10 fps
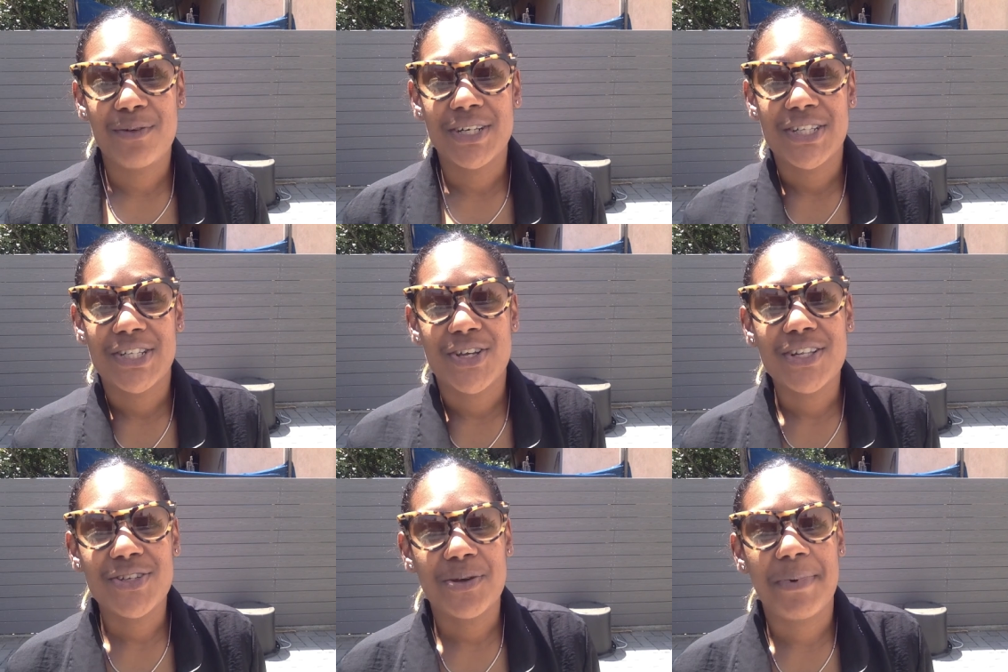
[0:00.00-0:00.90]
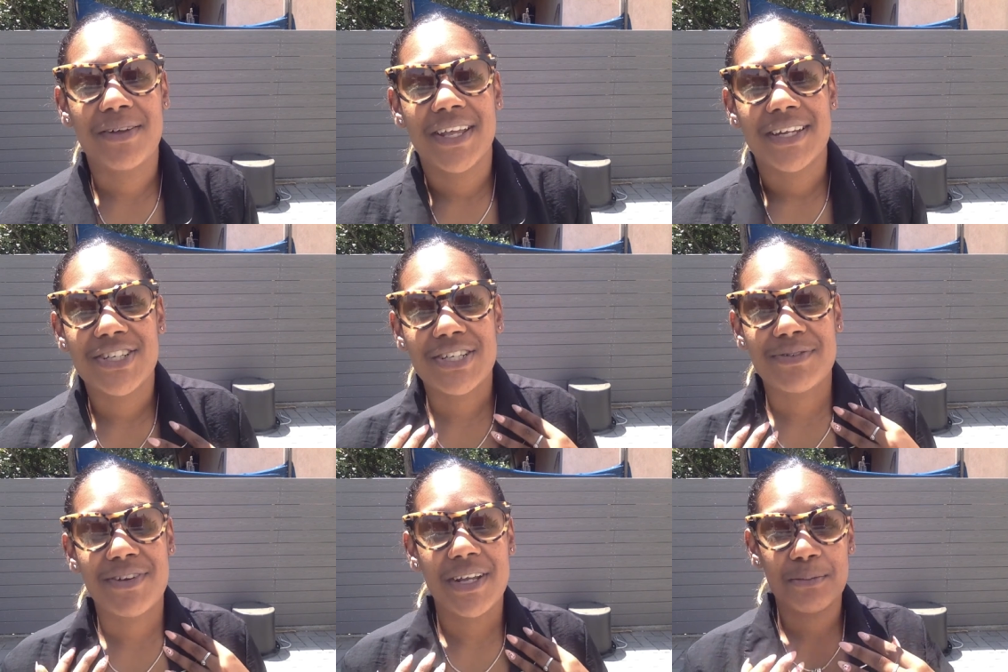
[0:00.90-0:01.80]
I wanted to talk to you about, that it's just
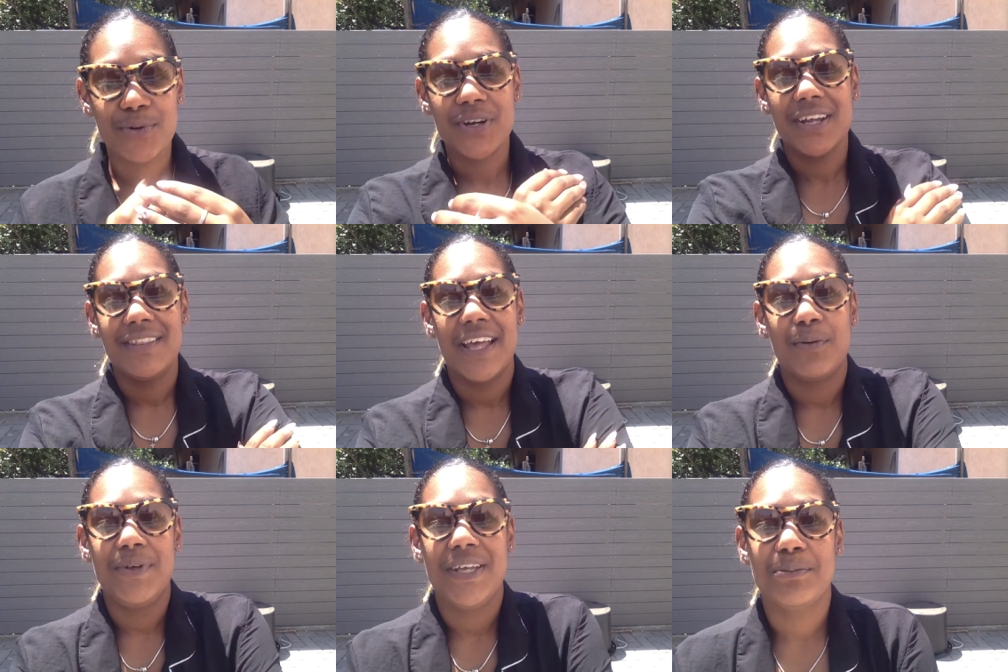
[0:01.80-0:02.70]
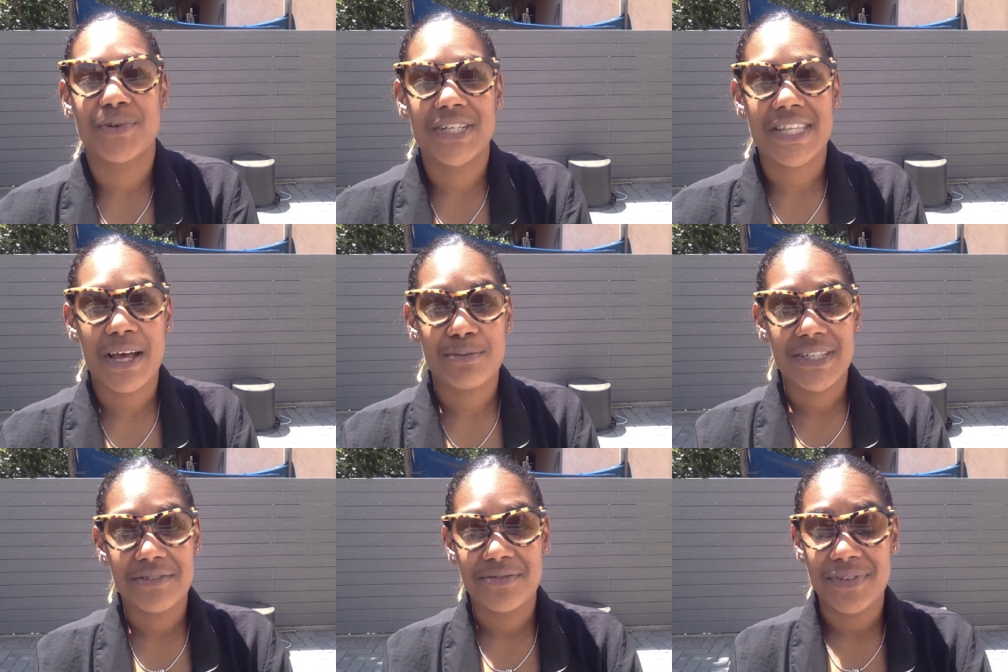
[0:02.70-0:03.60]
very important that we embrace our
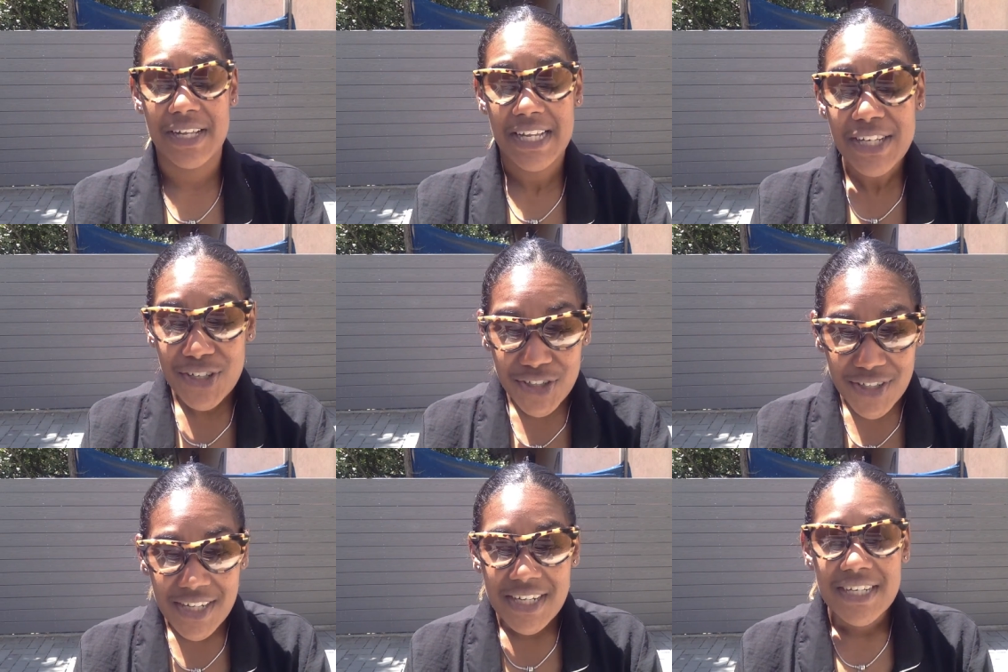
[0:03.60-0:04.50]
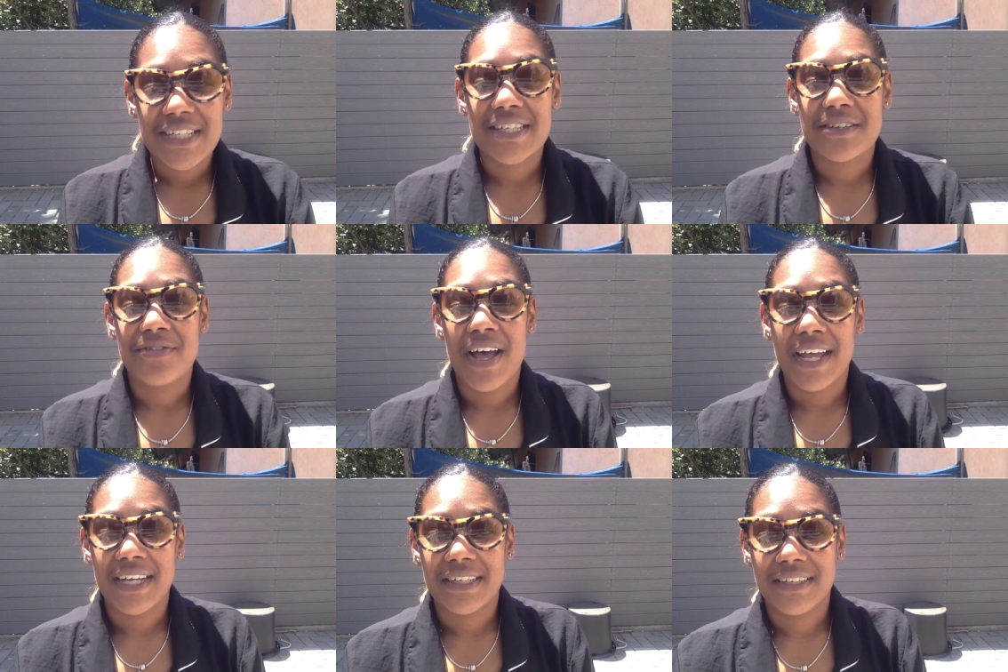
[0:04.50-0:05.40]
div inner
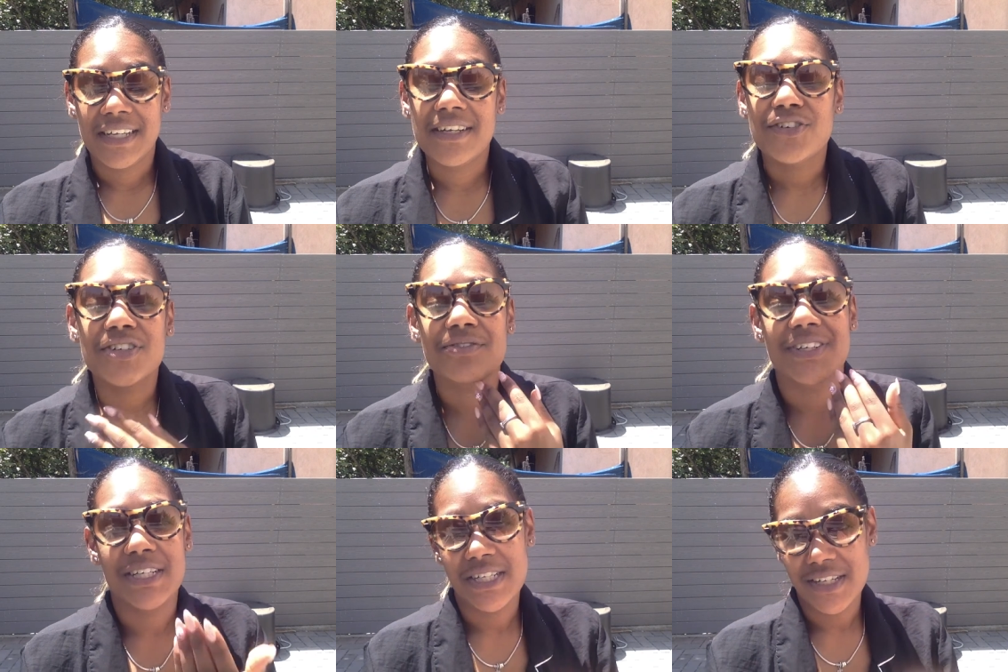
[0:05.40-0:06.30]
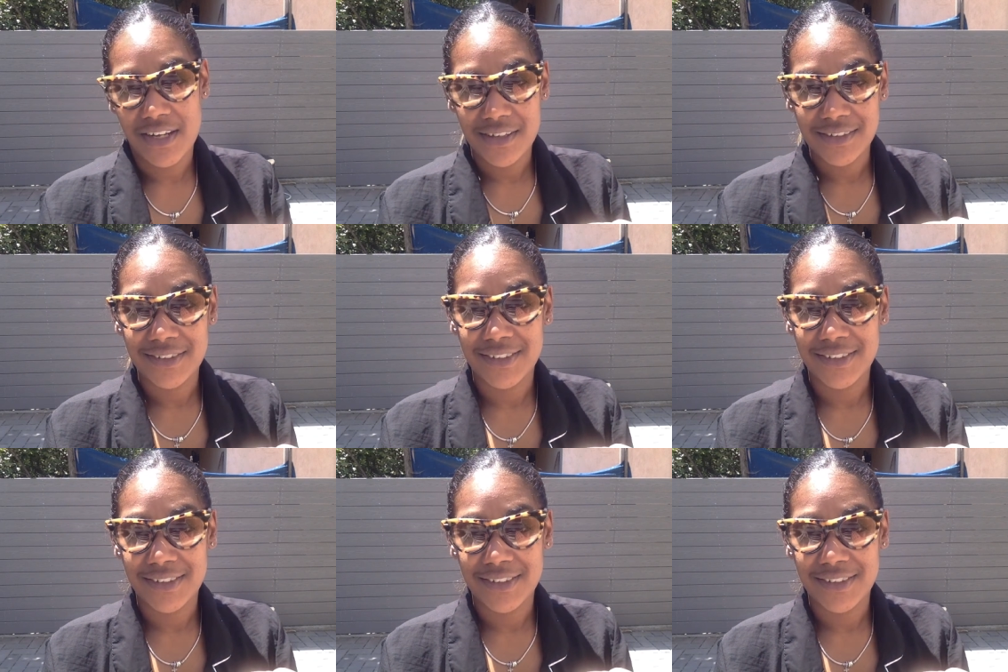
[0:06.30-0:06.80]
divine inner divinity.